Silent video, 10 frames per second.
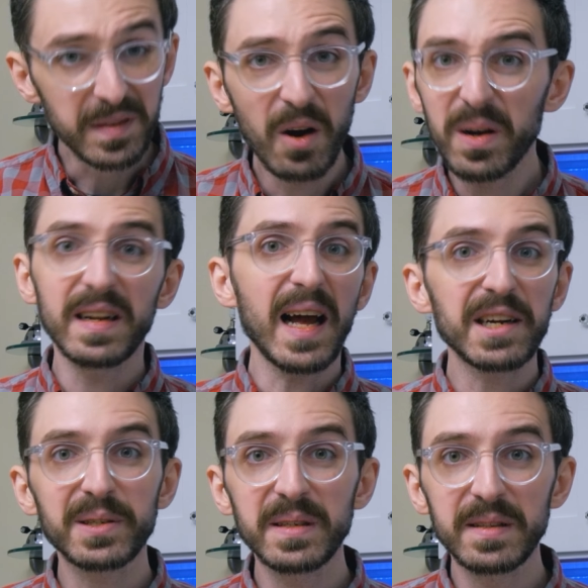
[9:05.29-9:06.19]
All right,
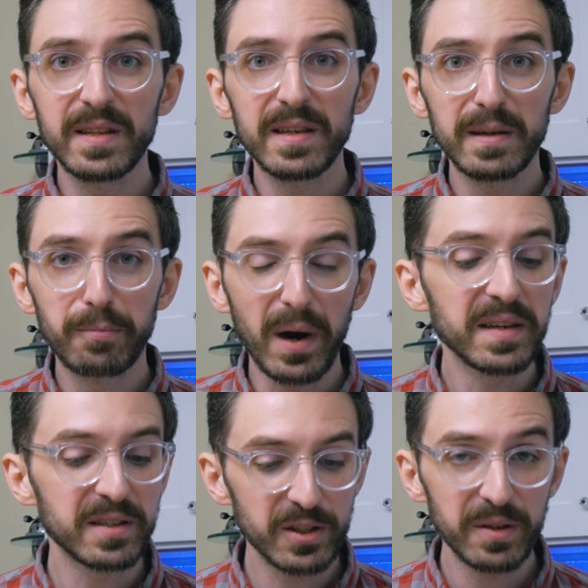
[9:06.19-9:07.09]
actually the
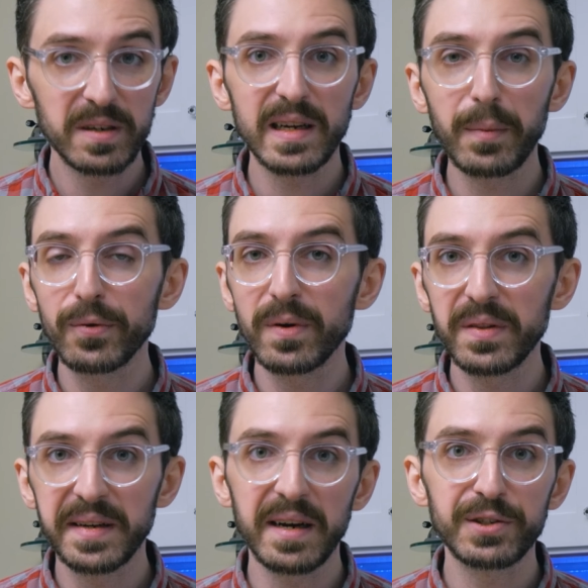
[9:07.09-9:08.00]
brightness is starting to come through on
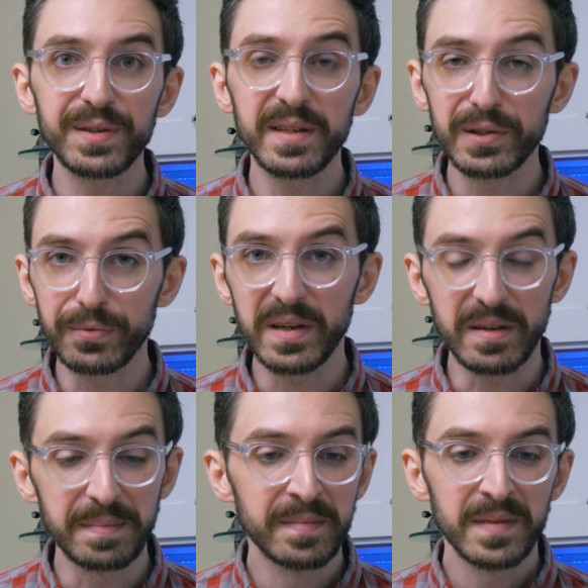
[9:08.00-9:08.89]
the Gaggia as
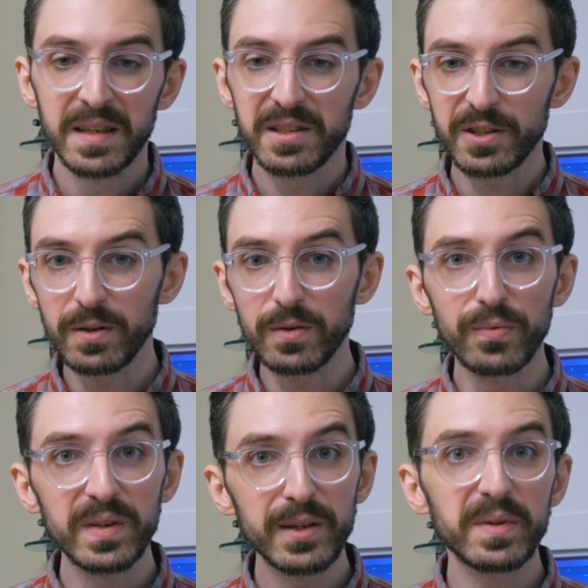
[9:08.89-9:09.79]
well. So
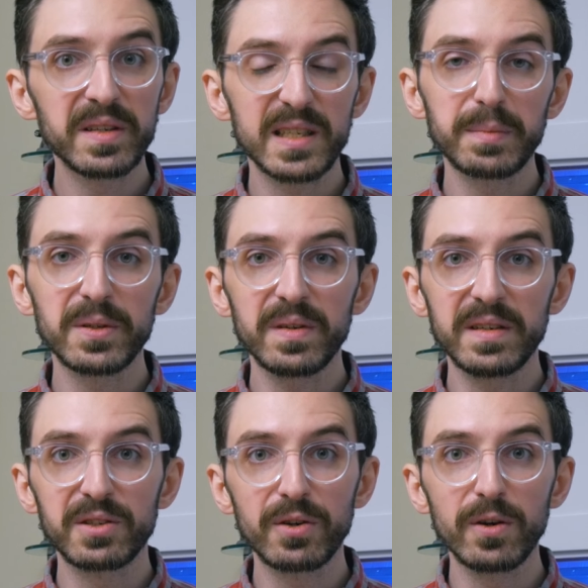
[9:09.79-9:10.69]
really, really similar
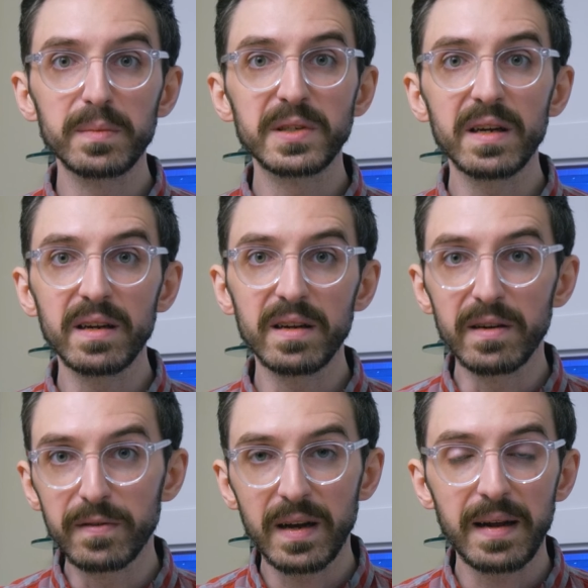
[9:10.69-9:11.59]
in terms
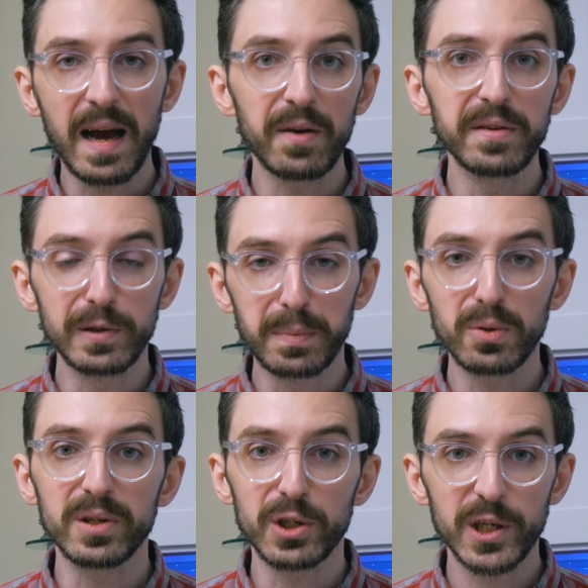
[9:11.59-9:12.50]
of how these are
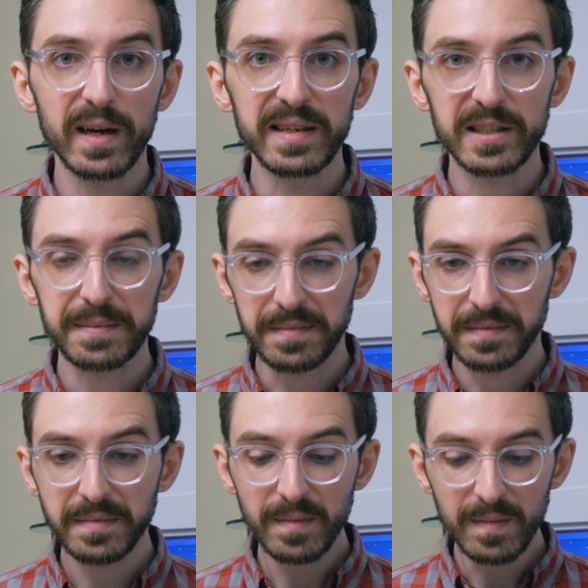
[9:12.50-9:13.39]
pulling shots
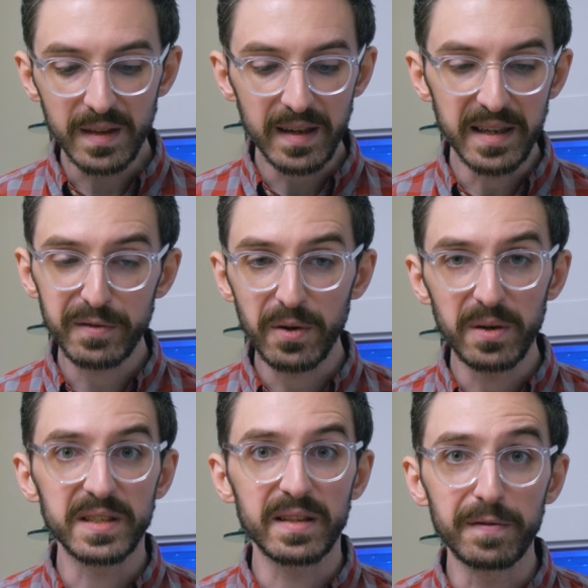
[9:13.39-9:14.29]
as far
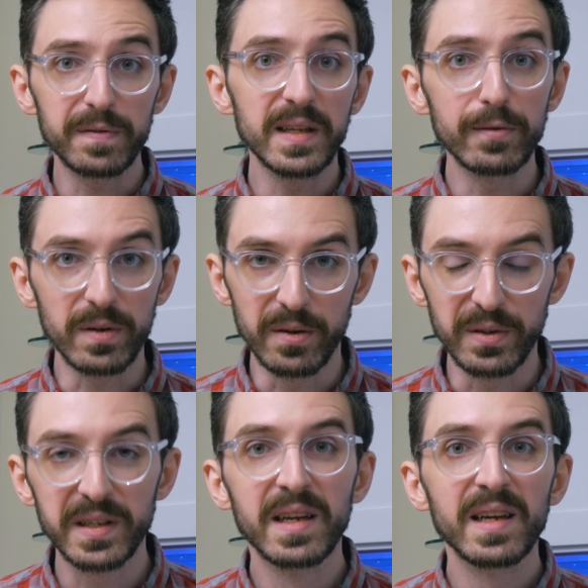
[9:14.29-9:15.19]
as the flavor
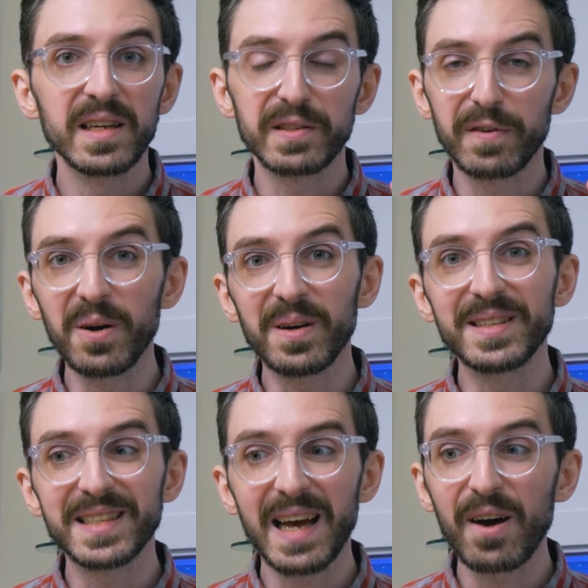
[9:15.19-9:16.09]
goes. As far
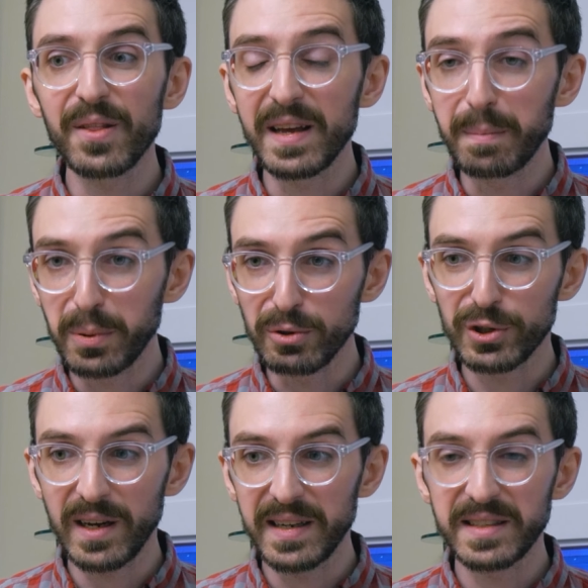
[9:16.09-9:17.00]
as how they pull
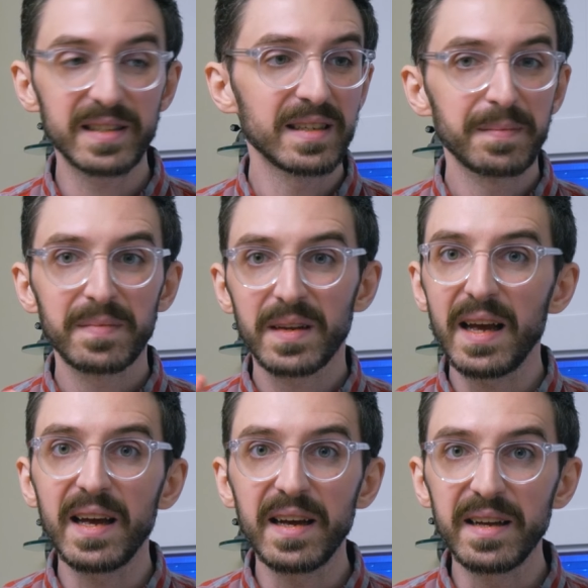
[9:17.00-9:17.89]
shots
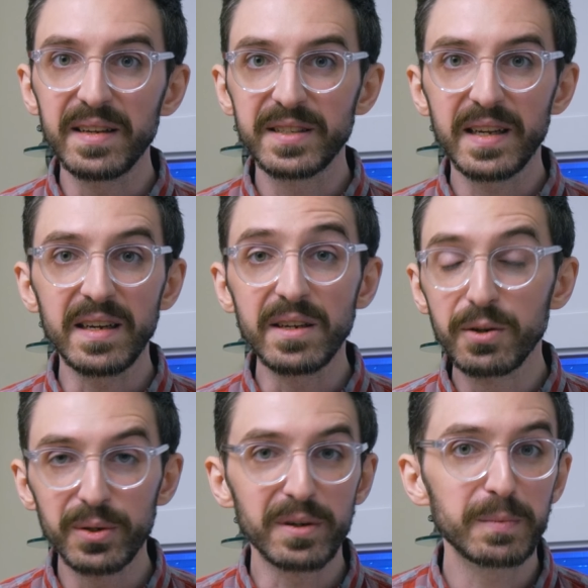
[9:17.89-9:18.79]
as a
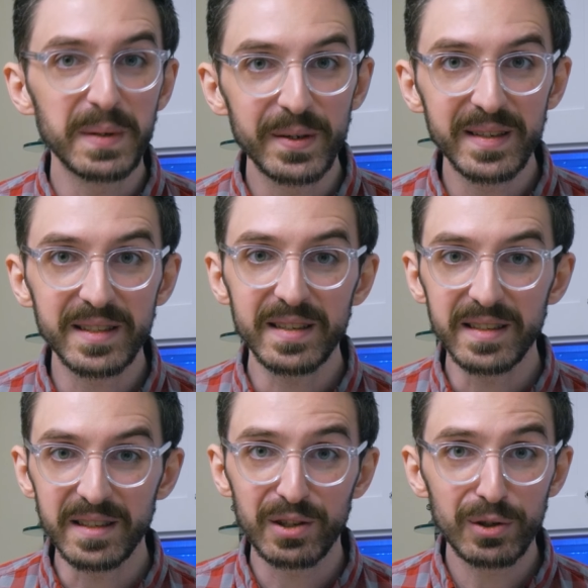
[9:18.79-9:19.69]
user experience,
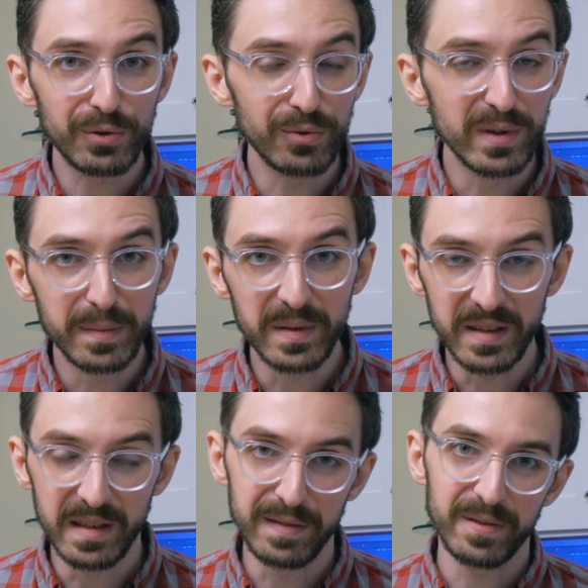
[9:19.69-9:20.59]
it's extremely
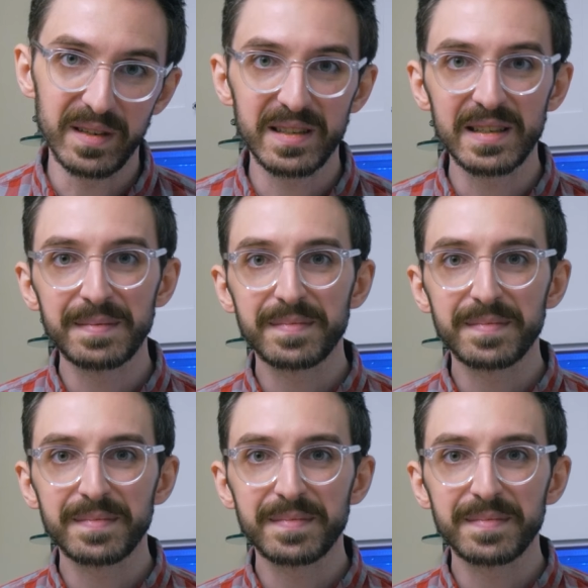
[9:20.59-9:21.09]
different.